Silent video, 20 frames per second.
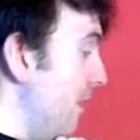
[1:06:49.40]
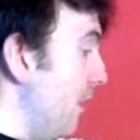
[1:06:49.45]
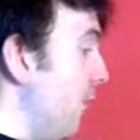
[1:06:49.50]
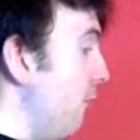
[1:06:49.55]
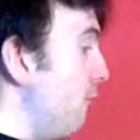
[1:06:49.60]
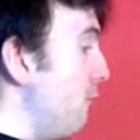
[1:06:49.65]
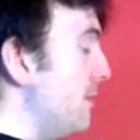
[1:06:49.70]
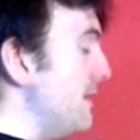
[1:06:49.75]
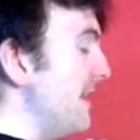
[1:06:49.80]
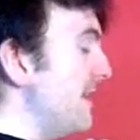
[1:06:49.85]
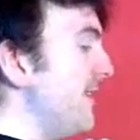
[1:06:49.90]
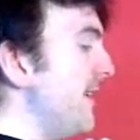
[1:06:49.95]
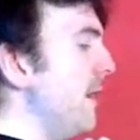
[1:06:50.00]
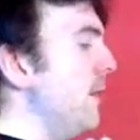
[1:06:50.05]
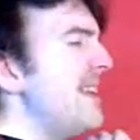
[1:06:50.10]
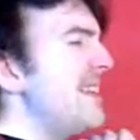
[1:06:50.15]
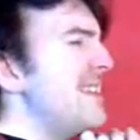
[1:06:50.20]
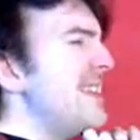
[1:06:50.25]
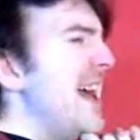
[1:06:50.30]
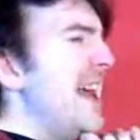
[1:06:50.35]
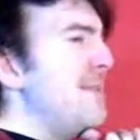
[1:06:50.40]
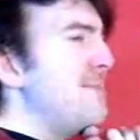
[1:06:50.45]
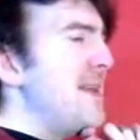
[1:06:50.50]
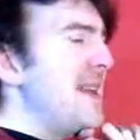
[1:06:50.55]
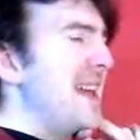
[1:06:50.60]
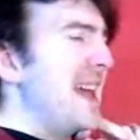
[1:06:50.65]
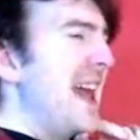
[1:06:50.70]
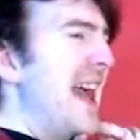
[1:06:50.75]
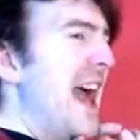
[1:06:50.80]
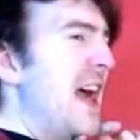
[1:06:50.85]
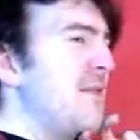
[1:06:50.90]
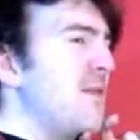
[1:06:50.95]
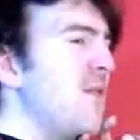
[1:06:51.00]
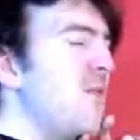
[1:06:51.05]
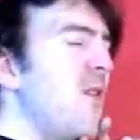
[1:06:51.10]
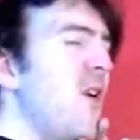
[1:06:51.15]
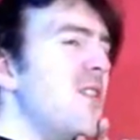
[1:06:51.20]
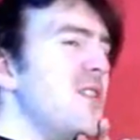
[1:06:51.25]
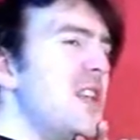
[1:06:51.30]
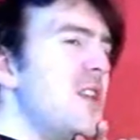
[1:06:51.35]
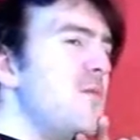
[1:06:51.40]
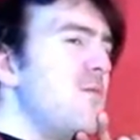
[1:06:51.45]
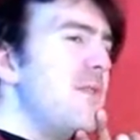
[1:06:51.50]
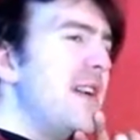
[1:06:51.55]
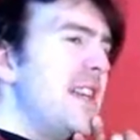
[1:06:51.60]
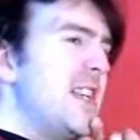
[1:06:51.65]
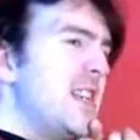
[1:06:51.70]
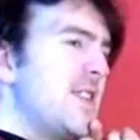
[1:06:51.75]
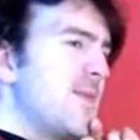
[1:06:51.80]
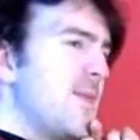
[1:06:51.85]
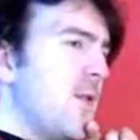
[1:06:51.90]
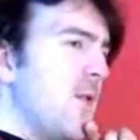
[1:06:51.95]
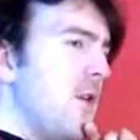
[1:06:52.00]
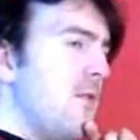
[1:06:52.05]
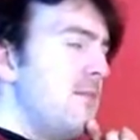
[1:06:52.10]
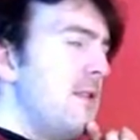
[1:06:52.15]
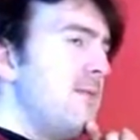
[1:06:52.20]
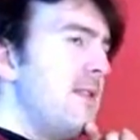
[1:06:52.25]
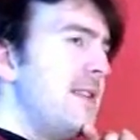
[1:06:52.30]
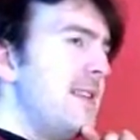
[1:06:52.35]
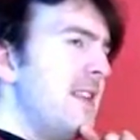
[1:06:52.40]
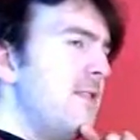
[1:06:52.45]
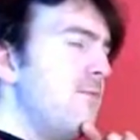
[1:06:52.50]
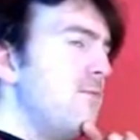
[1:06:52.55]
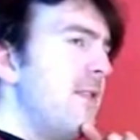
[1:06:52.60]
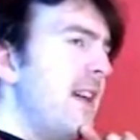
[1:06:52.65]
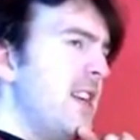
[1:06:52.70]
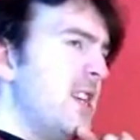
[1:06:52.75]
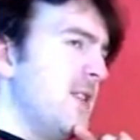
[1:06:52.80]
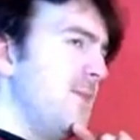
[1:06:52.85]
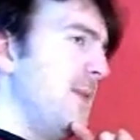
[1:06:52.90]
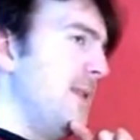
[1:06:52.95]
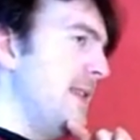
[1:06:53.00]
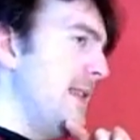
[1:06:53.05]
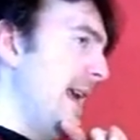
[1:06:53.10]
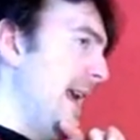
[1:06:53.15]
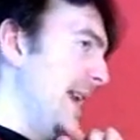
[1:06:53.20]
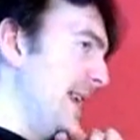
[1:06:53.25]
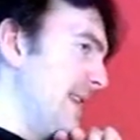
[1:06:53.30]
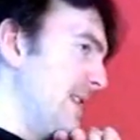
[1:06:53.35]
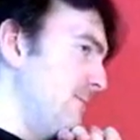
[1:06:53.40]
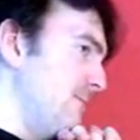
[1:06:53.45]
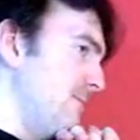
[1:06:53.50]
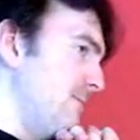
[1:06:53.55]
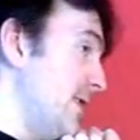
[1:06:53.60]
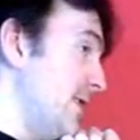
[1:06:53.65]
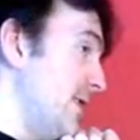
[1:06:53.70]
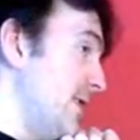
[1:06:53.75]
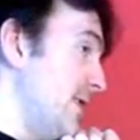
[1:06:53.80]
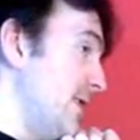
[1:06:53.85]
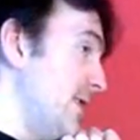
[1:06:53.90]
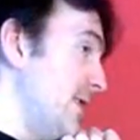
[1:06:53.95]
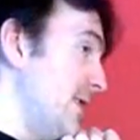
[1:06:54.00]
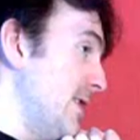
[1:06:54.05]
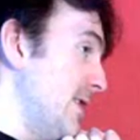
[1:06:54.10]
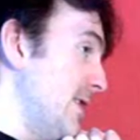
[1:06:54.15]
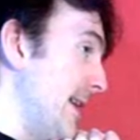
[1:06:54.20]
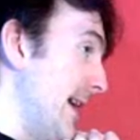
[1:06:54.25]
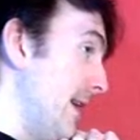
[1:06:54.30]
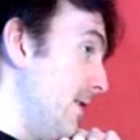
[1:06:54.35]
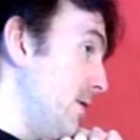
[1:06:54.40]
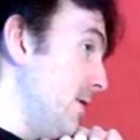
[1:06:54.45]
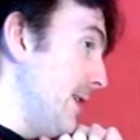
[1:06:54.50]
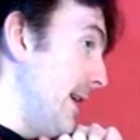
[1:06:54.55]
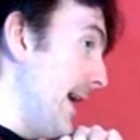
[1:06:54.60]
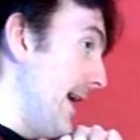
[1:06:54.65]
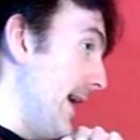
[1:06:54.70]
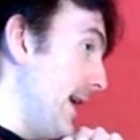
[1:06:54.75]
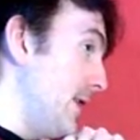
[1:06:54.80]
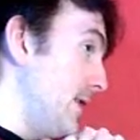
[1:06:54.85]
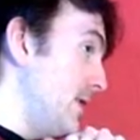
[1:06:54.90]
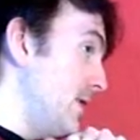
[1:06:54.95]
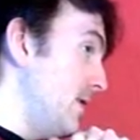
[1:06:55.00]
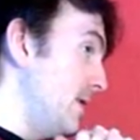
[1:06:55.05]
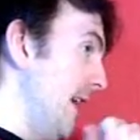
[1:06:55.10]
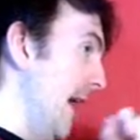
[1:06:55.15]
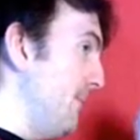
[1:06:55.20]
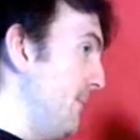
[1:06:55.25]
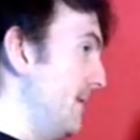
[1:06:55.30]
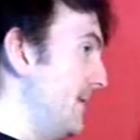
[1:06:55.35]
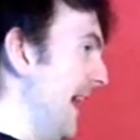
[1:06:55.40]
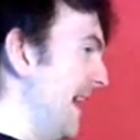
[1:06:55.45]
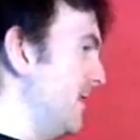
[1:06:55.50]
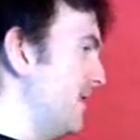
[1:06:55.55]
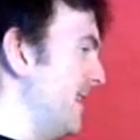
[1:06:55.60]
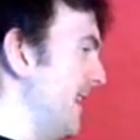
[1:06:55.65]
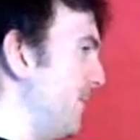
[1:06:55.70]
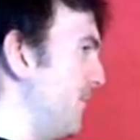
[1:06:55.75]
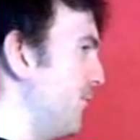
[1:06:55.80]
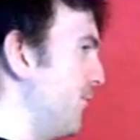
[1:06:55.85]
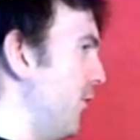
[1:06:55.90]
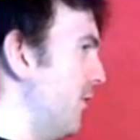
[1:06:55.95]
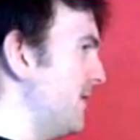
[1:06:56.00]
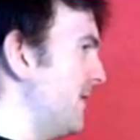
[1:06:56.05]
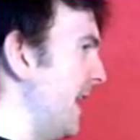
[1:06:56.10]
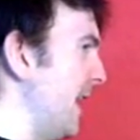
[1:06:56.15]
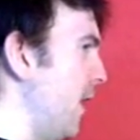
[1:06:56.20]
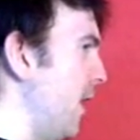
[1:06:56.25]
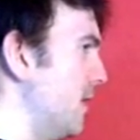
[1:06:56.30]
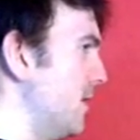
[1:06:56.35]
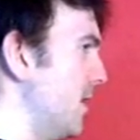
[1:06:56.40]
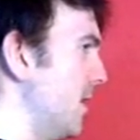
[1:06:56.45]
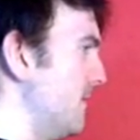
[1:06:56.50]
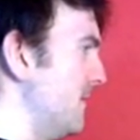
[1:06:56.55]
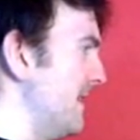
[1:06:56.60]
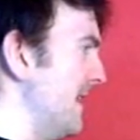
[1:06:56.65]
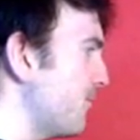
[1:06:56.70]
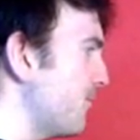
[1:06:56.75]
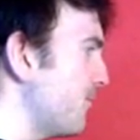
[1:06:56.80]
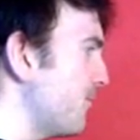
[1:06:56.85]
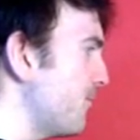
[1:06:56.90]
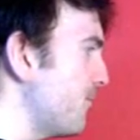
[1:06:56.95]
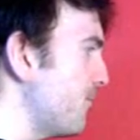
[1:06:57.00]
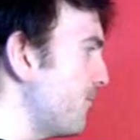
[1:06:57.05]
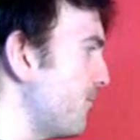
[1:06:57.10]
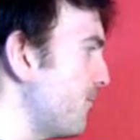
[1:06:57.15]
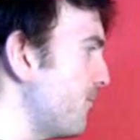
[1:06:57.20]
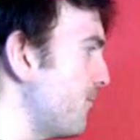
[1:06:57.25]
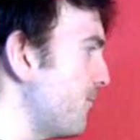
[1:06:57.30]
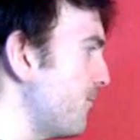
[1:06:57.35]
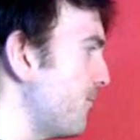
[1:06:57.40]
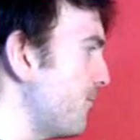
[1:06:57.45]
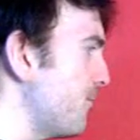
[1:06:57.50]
Well, they do always say, be careful what you wish for. I mean, we did wish for this. We did wish a name change. Yeah, but that's because they brought it on themselves.